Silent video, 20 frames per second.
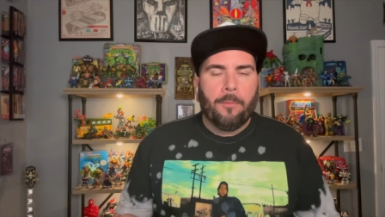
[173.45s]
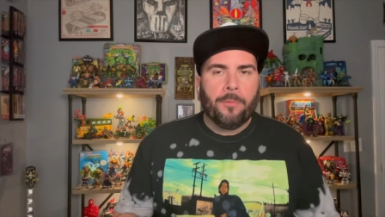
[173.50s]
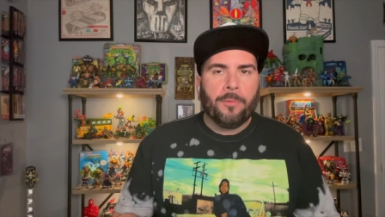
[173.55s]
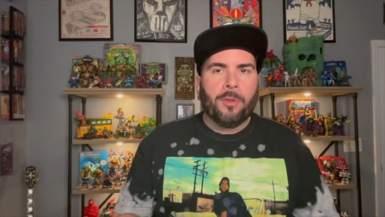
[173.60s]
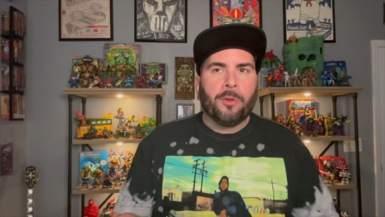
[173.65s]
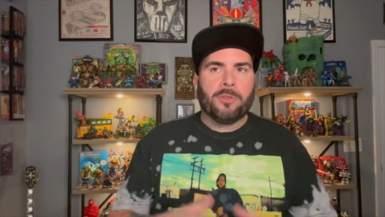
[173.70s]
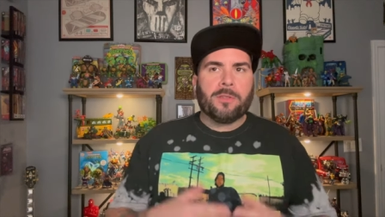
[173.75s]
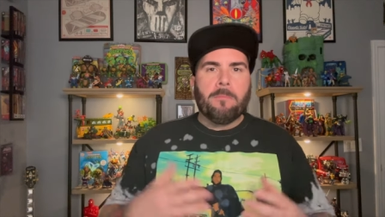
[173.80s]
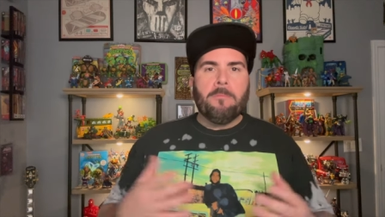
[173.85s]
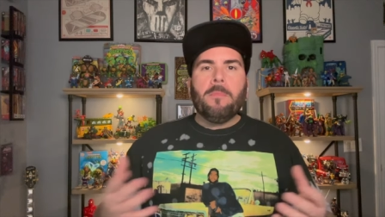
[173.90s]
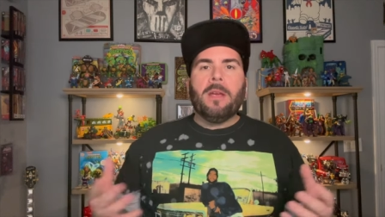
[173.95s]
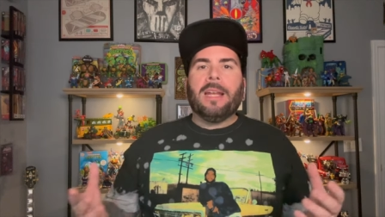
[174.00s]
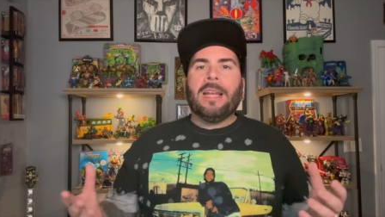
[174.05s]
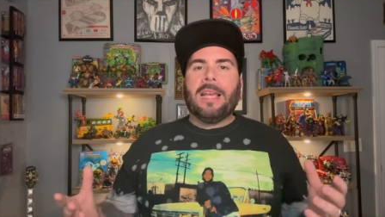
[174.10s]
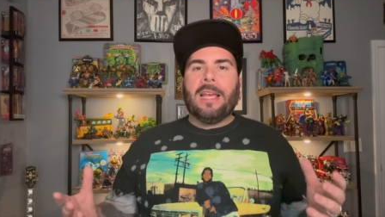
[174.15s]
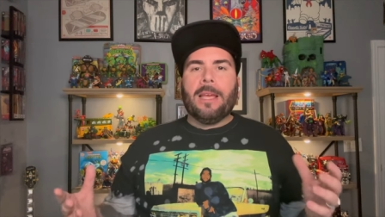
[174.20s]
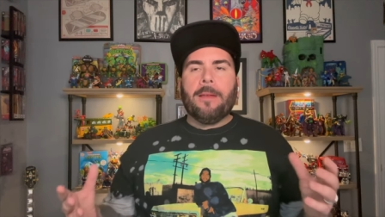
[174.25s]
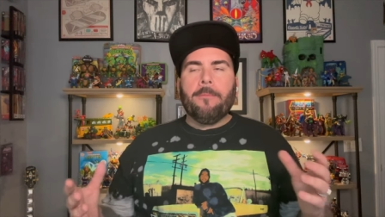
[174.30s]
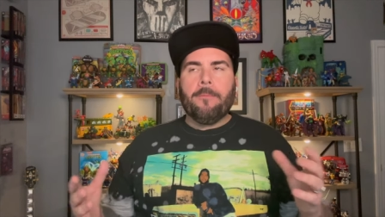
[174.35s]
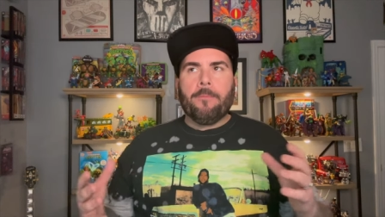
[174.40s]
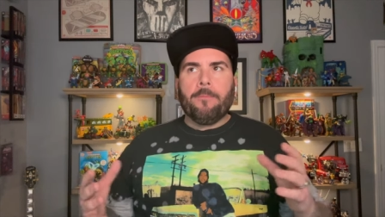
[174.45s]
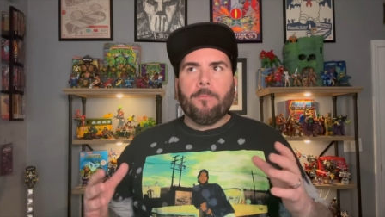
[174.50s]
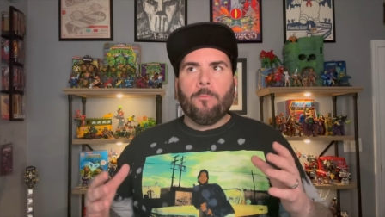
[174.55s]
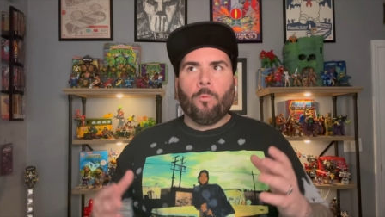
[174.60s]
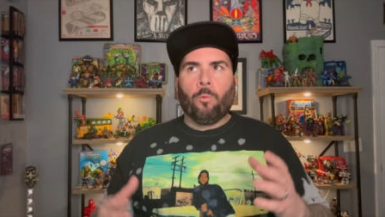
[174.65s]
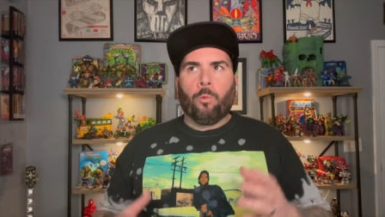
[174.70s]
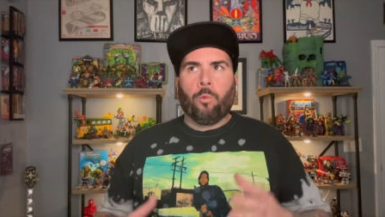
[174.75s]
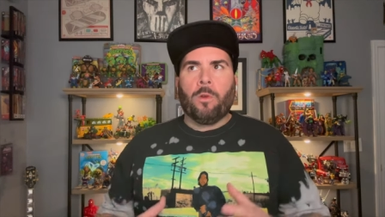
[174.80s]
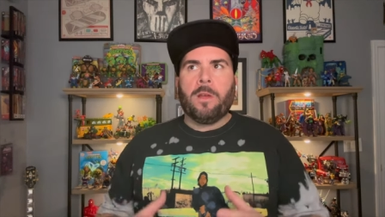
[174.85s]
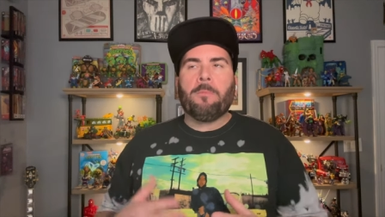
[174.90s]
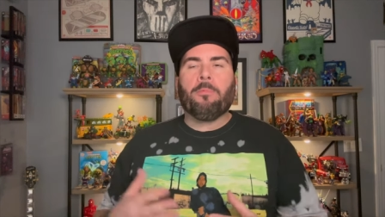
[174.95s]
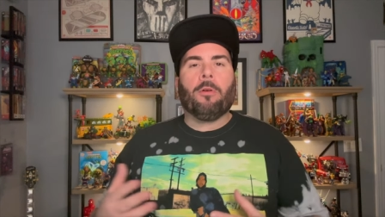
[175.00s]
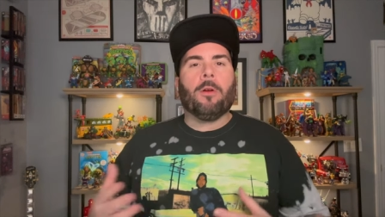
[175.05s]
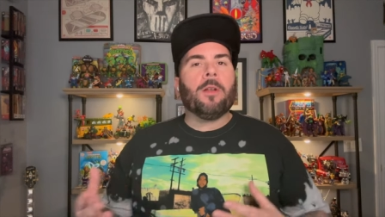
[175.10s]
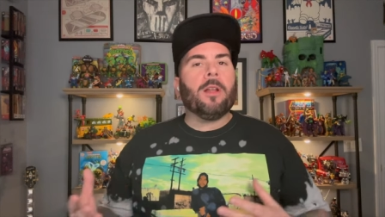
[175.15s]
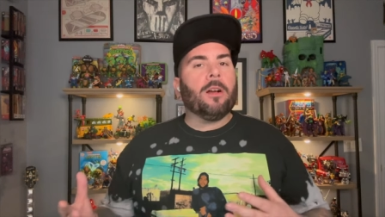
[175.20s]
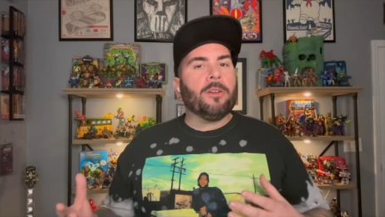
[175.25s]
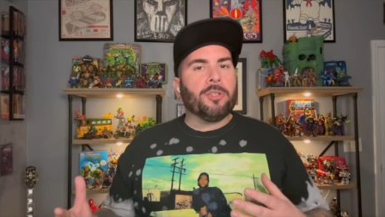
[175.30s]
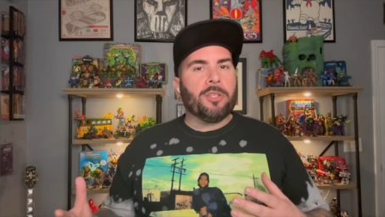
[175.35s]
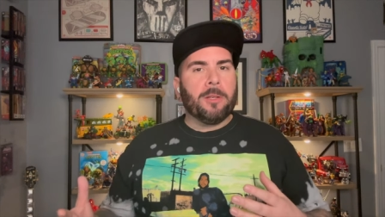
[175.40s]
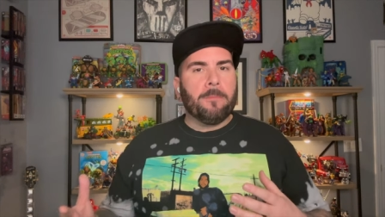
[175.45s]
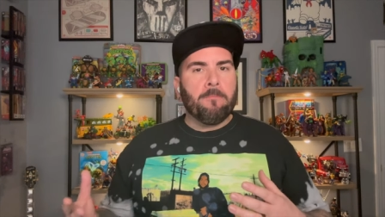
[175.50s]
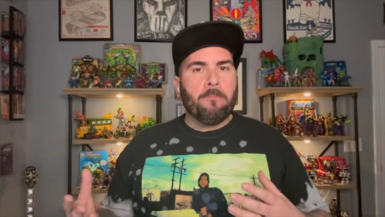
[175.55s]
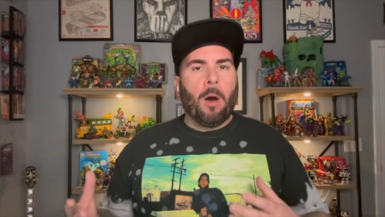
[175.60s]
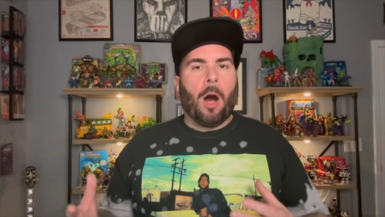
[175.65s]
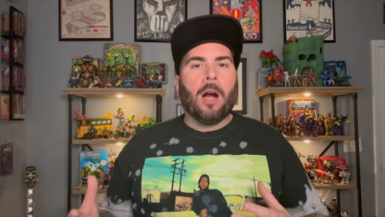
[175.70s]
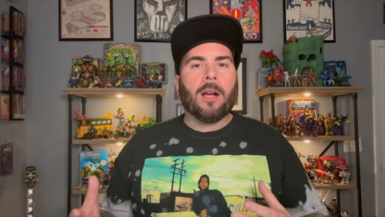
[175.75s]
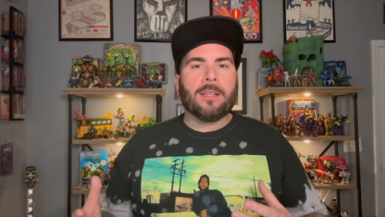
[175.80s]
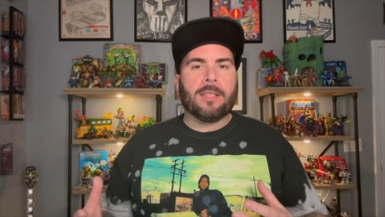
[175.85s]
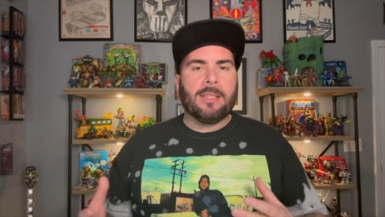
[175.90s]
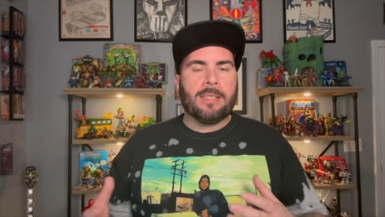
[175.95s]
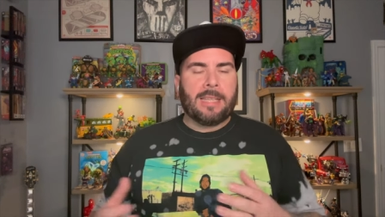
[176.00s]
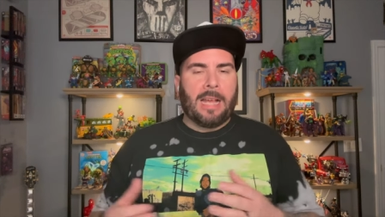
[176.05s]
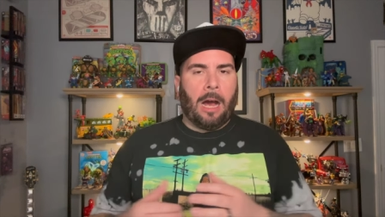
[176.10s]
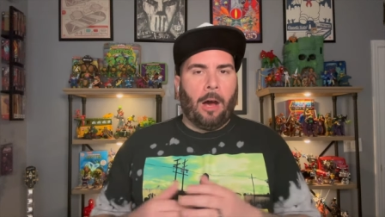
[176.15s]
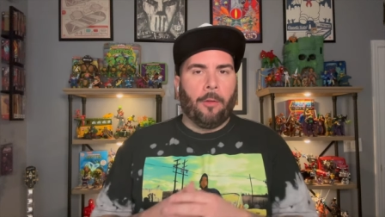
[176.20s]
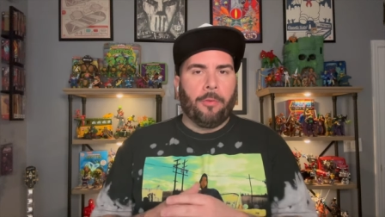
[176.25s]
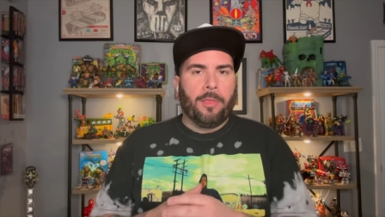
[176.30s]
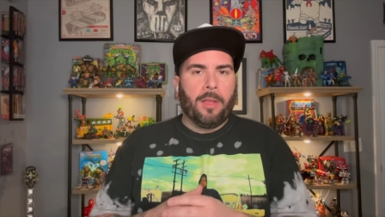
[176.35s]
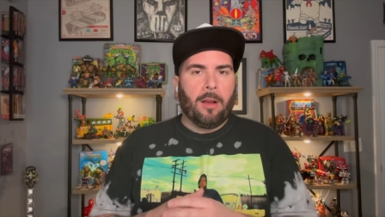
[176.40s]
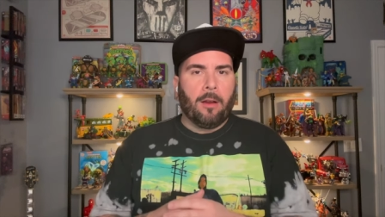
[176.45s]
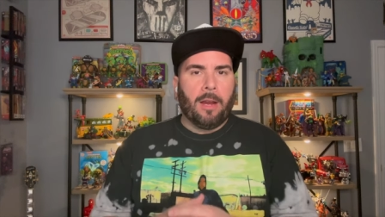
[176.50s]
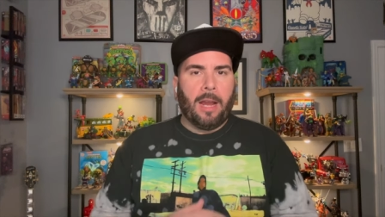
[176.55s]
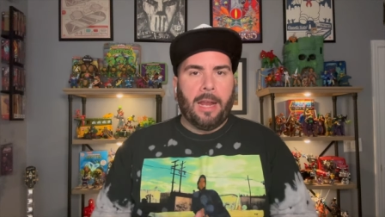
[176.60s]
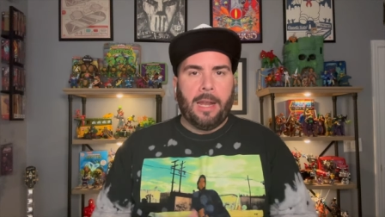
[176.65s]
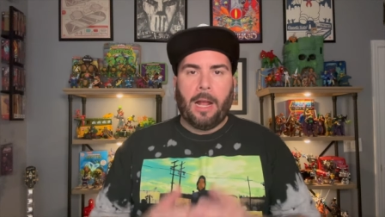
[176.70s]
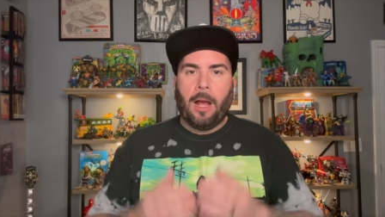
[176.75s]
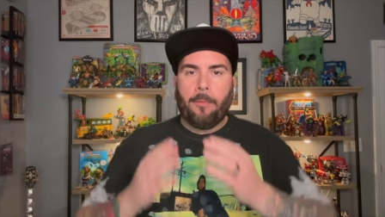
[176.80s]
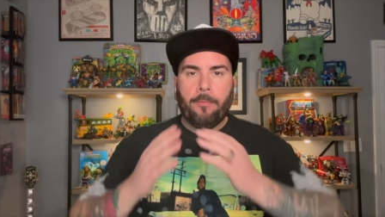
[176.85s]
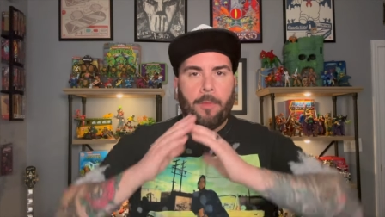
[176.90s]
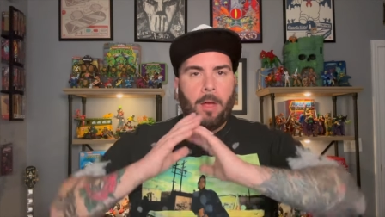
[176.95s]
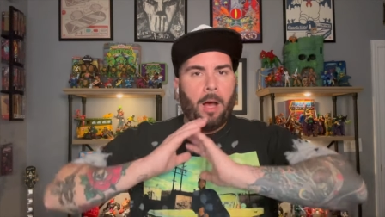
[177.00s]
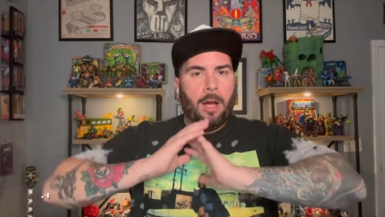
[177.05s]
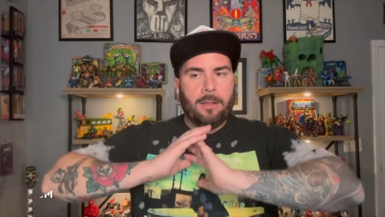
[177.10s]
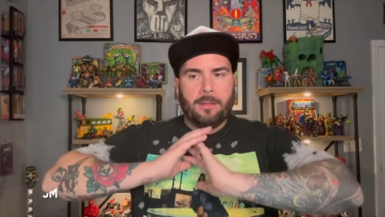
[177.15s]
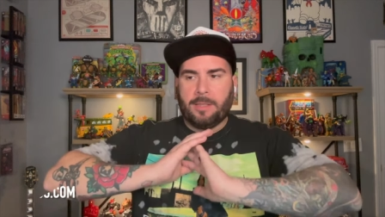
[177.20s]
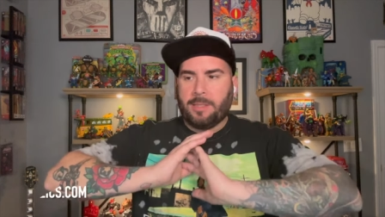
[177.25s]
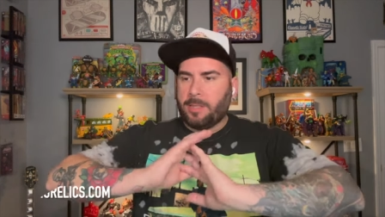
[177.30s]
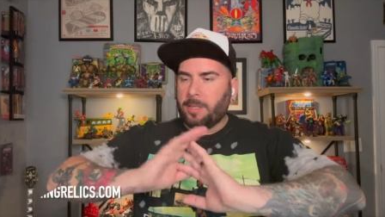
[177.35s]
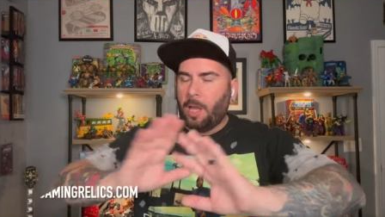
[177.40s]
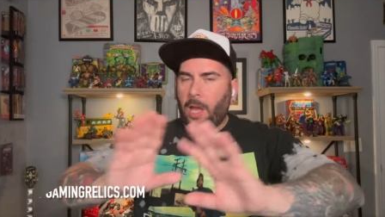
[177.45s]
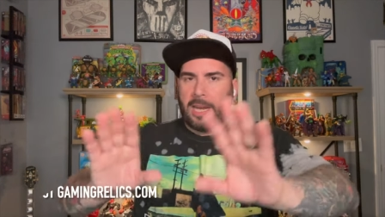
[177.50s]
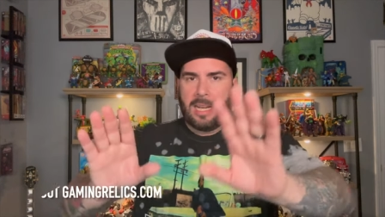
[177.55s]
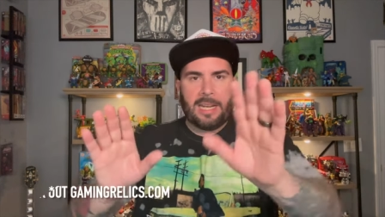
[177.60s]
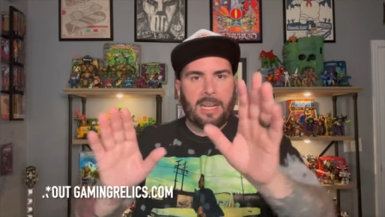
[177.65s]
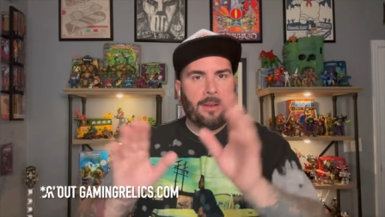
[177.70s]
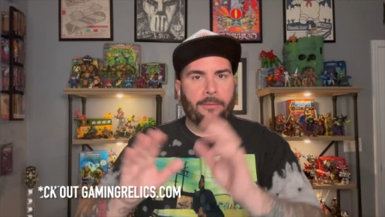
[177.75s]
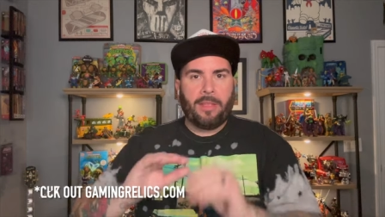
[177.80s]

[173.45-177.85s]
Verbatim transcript: There's many reproduction boxes out there and I'm not sliding.